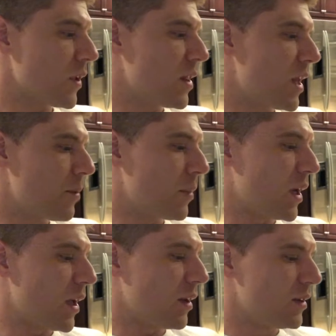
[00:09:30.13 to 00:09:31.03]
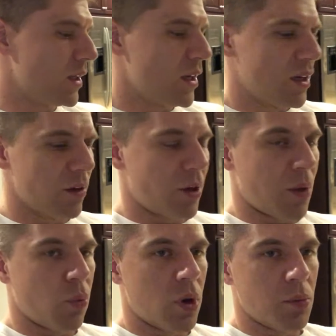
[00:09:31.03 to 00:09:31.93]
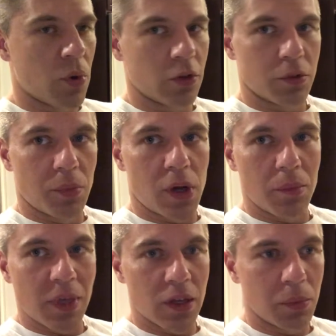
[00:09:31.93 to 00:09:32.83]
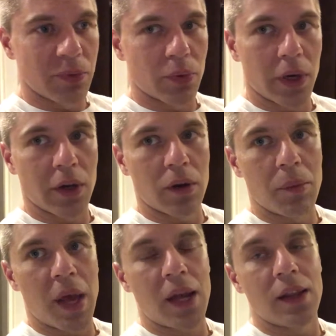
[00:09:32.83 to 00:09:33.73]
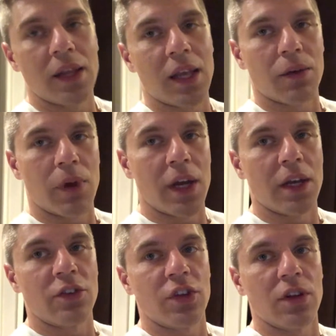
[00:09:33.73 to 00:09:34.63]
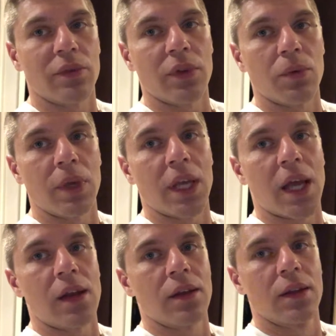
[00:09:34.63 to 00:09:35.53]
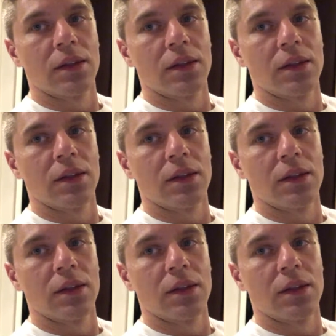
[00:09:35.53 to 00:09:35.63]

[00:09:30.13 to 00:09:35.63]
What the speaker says: and then I'm gonna grab one more small meal before I go to bed and then get ready to chill for the weekend.